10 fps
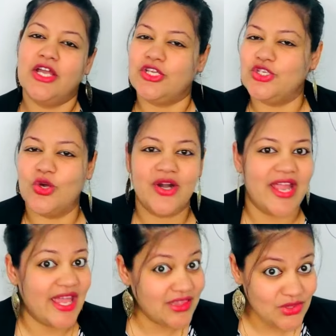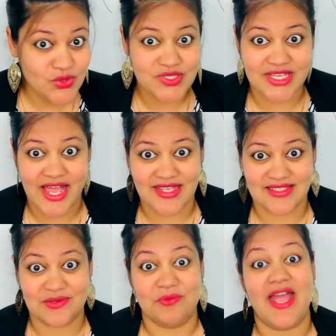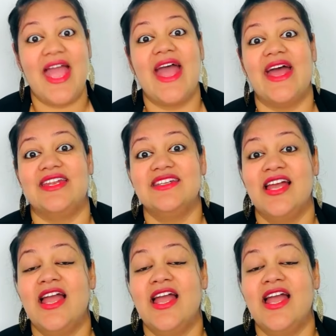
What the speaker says: your enthusiasm and